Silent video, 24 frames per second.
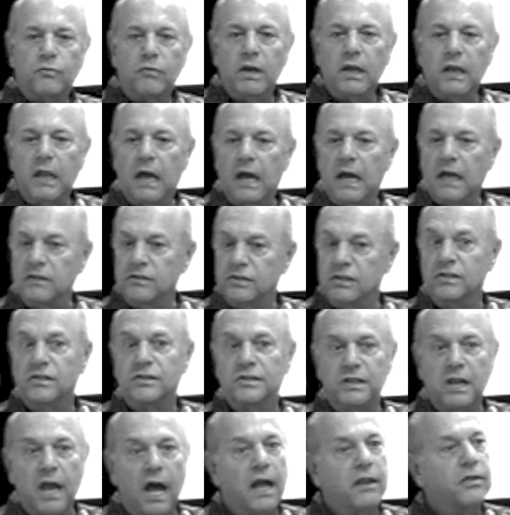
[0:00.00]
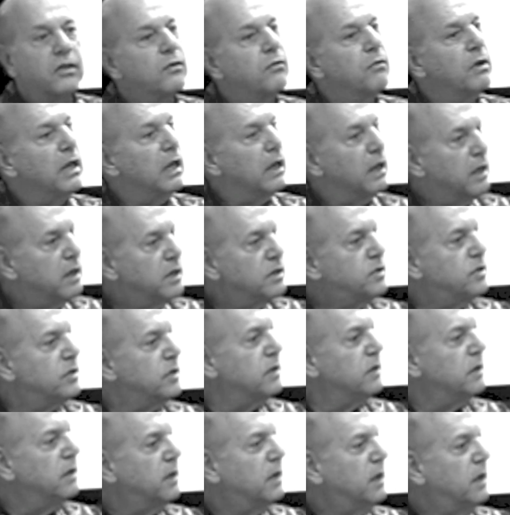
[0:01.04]
realizes it's not the
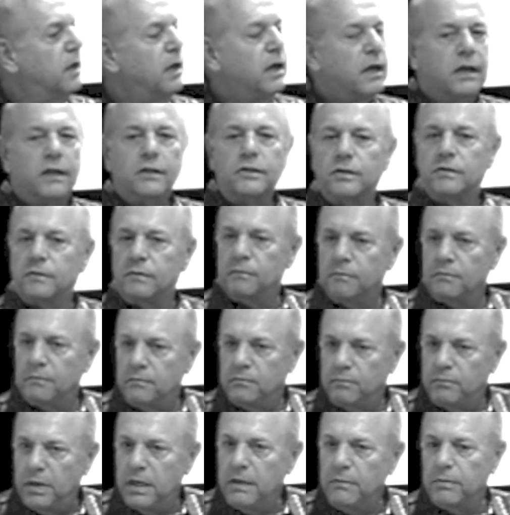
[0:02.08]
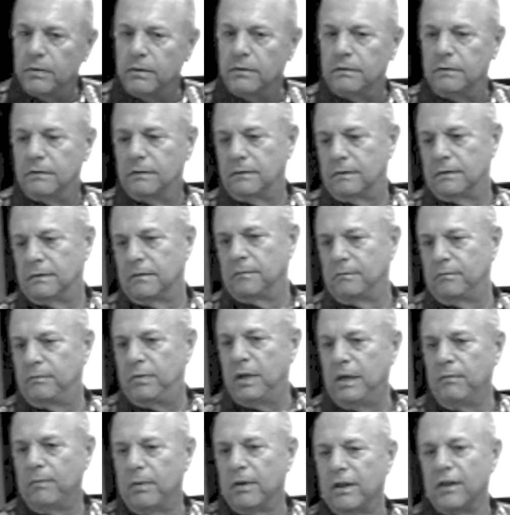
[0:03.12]
religion, it's people.
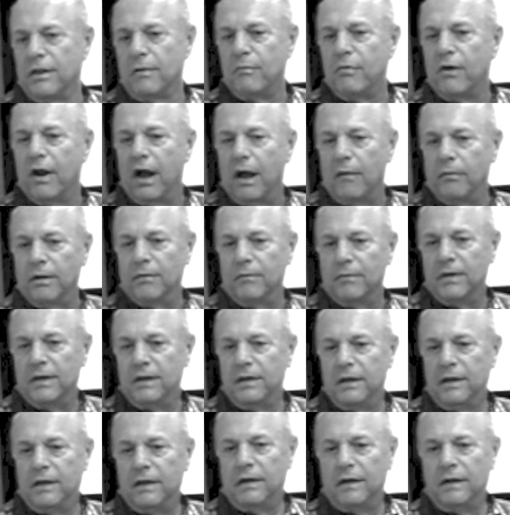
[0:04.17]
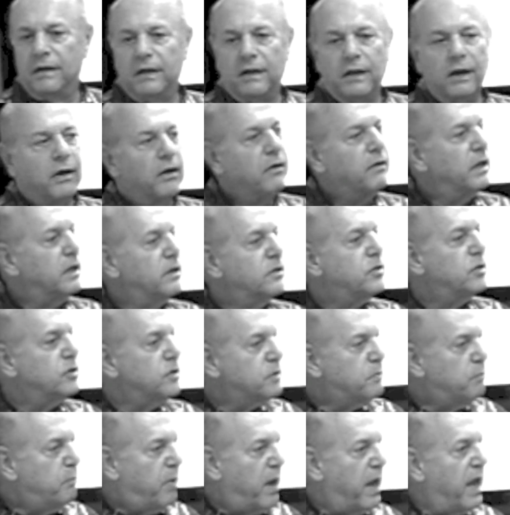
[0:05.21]
People are the problem. You know, there's
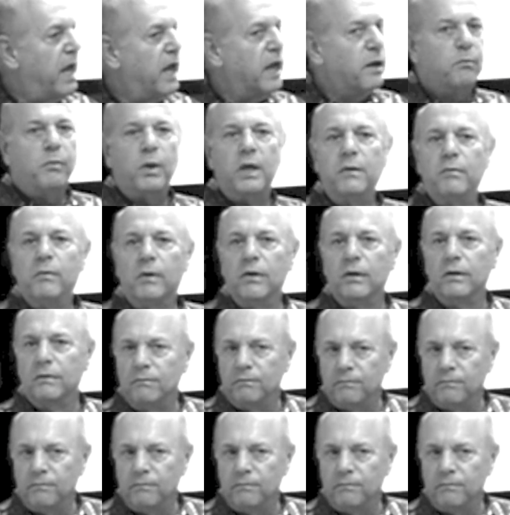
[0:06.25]
just bad people